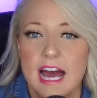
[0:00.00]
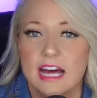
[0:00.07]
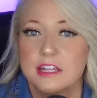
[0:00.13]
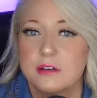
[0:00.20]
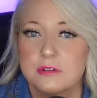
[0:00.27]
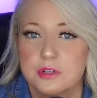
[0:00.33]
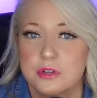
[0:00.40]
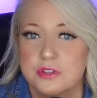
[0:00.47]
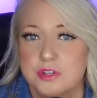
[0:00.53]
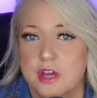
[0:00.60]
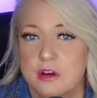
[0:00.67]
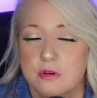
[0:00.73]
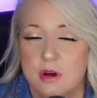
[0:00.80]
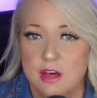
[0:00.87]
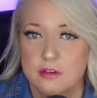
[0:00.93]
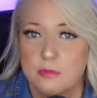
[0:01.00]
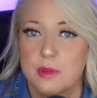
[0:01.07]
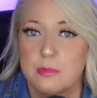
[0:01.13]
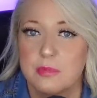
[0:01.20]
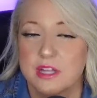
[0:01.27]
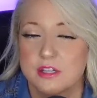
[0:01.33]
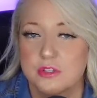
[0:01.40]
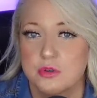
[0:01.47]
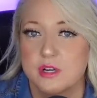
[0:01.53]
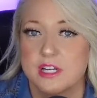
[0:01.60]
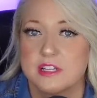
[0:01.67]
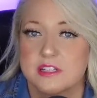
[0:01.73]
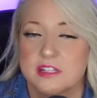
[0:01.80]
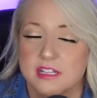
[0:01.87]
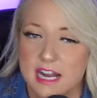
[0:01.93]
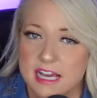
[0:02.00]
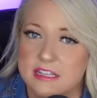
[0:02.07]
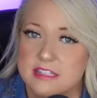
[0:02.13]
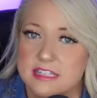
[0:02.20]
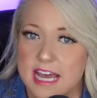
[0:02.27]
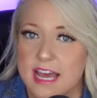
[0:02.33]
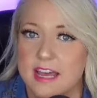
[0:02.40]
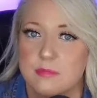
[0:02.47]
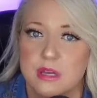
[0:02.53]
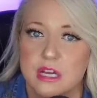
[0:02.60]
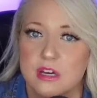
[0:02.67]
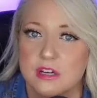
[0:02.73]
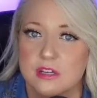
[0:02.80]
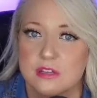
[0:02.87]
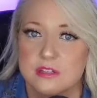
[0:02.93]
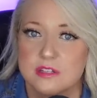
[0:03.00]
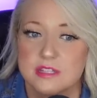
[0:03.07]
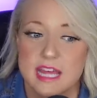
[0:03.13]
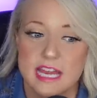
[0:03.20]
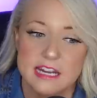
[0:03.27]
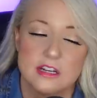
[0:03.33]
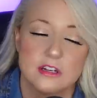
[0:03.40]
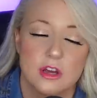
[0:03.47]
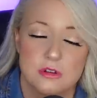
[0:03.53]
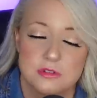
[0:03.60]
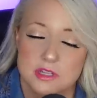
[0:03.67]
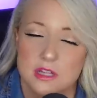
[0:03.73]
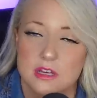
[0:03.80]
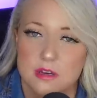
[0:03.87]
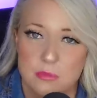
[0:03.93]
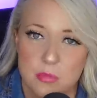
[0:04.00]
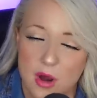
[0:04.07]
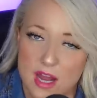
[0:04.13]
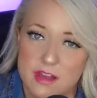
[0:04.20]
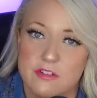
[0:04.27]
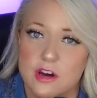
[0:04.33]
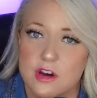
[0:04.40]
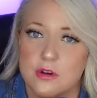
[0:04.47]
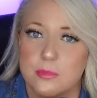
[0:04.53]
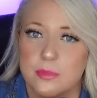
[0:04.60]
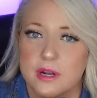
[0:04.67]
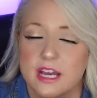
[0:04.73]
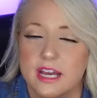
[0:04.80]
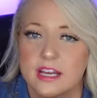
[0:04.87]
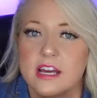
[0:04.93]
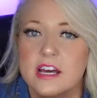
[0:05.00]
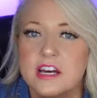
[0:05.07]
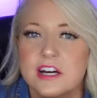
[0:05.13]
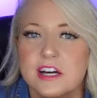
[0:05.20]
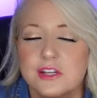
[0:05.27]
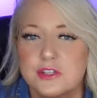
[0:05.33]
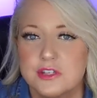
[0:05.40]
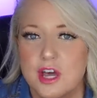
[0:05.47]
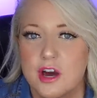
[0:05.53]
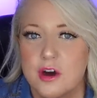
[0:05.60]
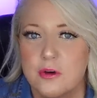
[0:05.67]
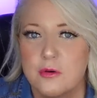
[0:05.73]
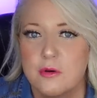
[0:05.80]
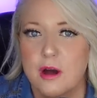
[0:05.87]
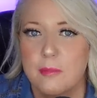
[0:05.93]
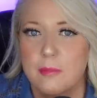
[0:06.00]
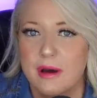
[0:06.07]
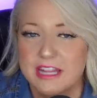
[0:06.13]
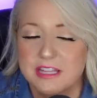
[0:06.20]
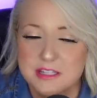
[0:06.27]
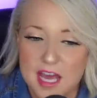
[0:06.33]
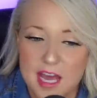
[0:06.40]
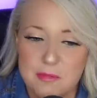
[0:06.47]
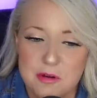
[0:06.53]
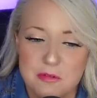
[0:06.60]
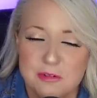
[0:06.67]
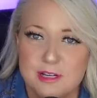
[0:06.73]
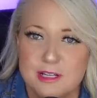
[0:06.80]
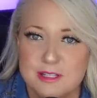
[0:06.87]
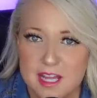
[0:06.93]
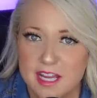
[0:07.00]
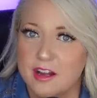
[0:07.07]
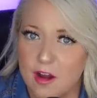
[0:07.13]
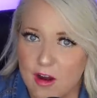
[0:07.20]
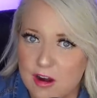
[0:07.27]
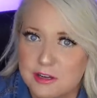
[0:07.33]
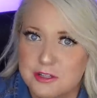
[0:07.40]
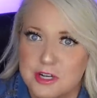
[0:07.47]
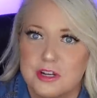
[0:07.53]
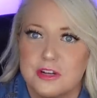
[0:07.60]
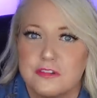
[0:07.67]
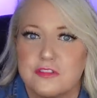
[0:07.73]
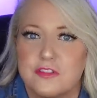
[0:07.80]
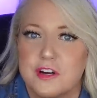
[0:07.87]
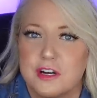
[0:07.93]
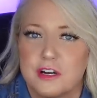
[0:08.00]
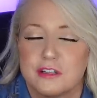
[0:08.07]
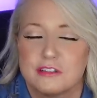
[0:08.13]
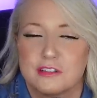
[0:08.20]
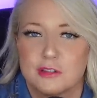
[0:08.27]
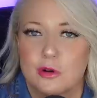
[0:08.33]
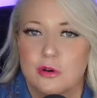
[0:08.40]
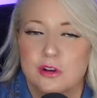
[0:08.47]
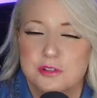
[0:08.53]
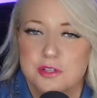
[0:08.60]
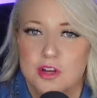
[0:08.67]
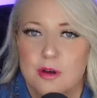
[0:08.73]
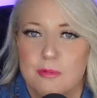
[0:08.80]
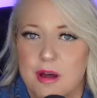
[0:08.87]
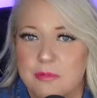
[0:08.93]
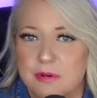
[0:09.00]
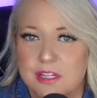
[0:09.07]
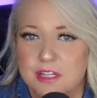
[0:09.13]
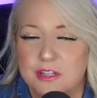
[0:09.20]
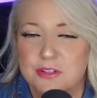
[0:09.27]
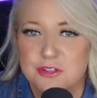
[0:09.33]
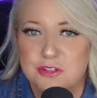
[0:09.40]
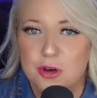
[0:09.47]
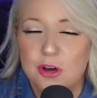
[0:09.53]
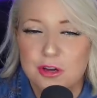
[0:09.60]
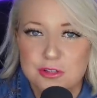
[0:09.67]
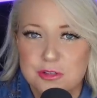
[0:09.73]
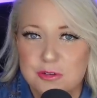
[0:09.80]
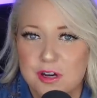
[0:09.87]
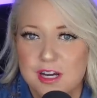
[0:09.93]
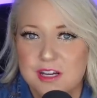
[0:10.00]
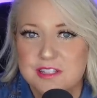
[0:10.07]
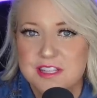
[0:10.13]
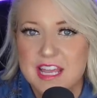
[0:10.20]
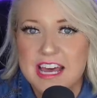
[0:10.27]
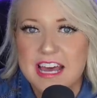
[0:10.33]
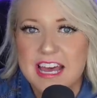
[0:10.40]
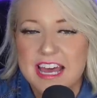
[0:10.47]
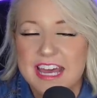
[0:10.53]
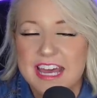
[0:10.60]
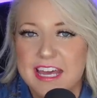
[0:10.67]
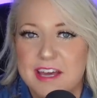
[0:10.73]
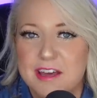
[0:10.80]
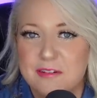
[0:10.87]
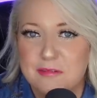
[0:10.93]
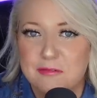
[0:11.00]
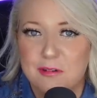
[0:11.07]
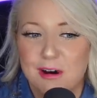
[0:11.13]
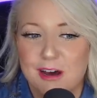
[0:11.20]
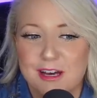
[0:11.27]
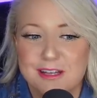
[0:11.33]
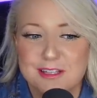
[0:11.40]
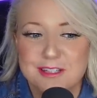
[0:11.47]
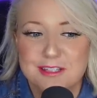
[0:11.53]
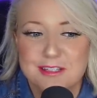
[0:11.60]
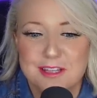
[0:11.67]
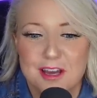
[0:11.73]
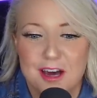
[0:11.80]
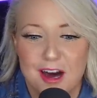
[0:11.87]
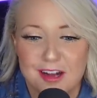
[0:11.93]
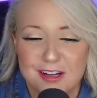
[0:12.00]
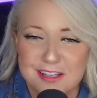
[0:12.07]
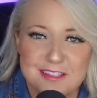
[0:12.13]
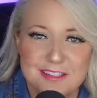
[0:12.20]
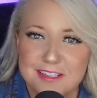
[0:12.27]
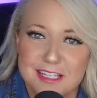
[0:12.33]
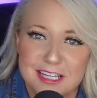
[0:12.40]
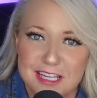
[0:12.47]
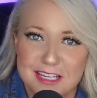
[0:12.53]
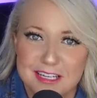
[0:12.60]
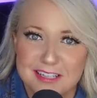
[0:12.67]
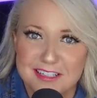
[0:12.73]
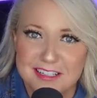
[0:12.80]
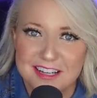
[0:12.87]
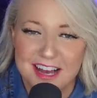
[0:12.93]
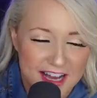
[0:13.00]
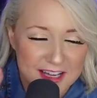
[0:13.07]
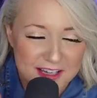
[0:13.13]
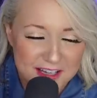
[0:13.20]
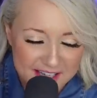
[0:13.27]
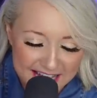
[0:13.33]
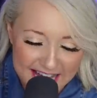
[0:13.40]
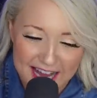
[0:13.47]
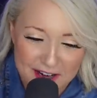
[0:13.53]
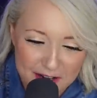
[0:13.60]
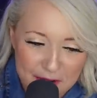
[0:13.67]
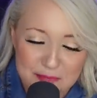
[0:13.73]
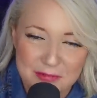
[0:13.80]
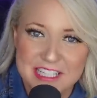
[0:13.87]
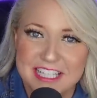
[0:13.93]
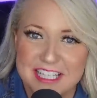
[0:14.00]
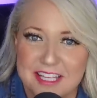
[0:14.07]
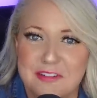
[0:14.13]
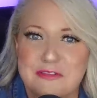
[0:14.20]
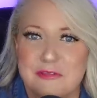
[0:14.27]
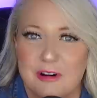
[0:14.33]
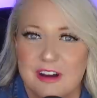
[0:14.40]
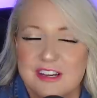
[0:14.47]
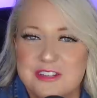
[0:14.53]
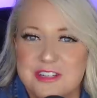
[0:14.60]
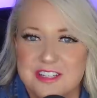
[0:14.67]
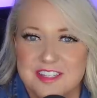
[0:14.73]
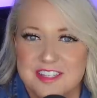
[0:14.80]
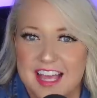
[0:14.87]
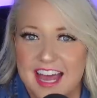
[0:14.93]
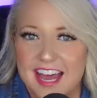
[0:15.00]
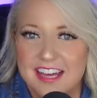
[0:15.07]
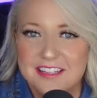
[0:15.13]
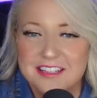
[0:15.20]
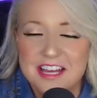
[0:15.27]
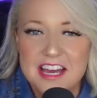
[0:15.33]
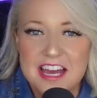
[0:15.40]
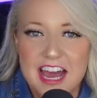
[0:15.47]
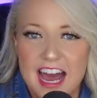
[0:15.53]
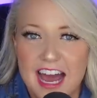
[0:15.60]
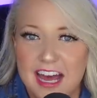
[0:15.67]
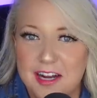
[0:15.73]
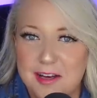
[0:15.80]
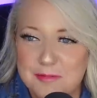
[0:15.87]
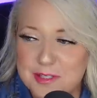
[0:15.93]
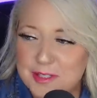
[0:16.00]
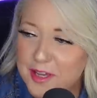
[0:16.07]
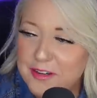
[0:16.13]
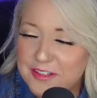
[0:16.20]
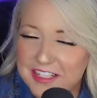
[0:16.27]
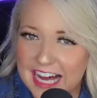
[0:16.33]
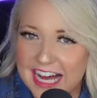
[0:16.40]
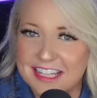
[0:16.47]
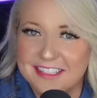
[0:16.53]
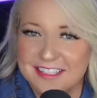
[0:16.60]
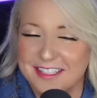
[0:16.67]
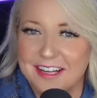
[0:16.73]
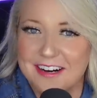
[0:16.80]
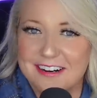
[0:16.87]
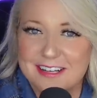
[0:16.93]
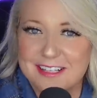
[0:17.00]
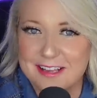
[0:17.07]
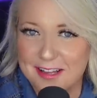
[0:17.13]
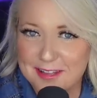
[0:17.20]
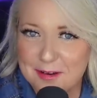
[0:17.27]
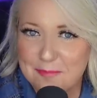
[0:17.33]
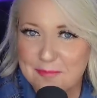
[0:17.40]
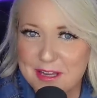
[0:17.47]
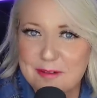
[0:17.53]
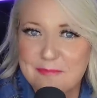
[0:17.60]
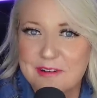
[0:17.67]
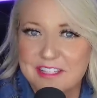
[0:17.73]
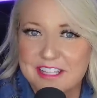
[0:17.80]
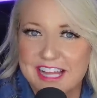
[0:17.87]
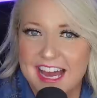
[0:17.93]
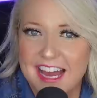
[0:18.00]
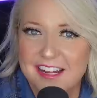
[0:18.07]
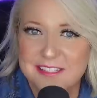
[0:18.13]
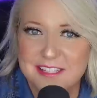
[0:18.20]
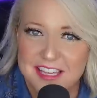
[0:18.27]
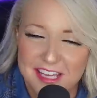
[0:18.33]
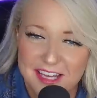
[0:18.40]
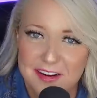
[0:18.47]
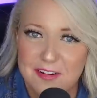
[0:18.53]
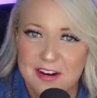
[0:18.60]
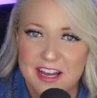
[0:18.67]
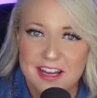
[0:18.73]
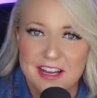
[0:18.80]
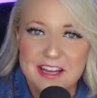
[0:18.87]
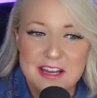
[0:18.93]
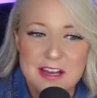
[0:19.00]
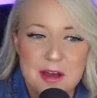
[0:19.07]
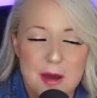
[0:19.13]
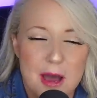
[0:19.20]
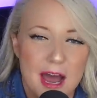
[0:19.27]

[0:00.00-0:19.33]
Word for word: And there was also other people that joined us the next day because they didn't go to the private opening. So by the time it was like our turn for Laurel to come up and talk to us, it was honestly, I cannot believe what she said. And I'm so glad that there was other people there to hear it.